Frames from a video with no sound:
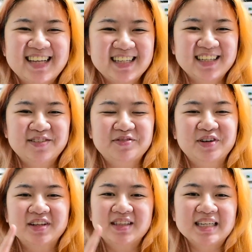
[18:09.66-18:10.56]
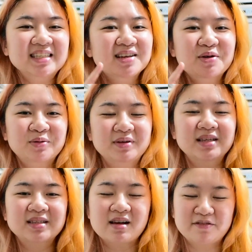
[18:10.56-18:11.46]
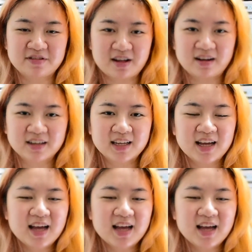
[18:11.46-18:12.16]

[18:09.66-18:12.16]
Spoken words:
That's it for this week's vlog.